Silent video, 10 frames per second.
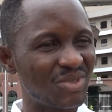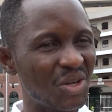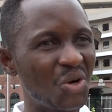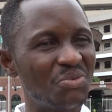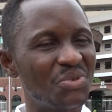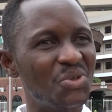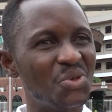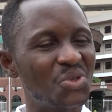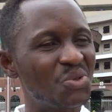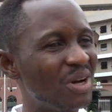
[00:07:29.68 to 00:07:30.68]
cup, you
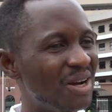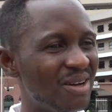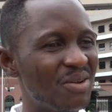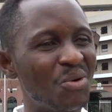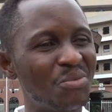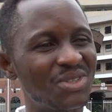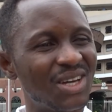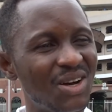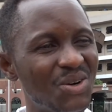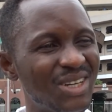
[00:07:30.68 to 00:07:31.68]
know, to her
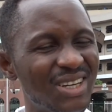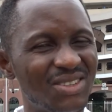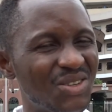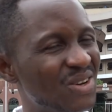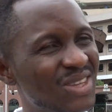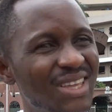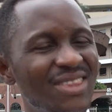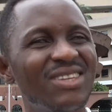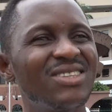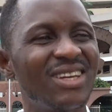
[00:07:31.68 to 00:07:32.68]
hometown and other
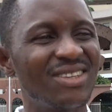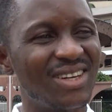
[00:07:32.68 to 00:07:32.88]
things like